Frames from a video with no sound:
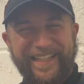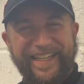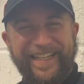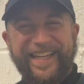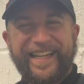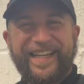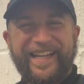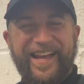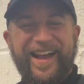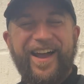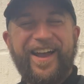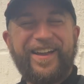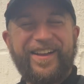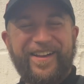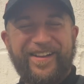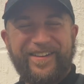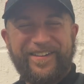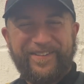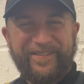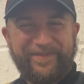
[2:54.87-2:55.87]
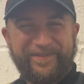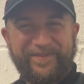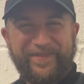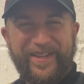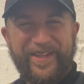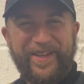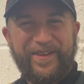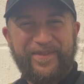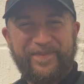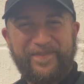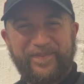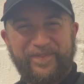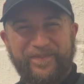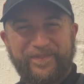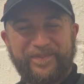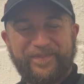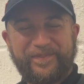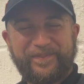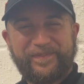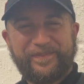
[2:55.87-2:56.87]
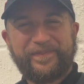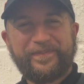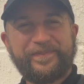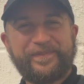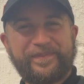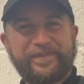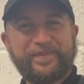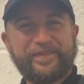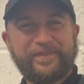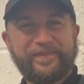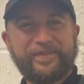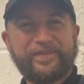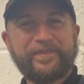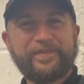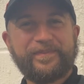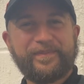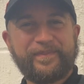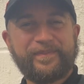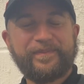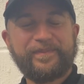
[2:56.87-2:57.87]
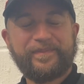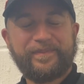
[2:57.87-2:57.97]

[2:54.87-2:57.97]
No, but I was thinking that when you got him and Jordan,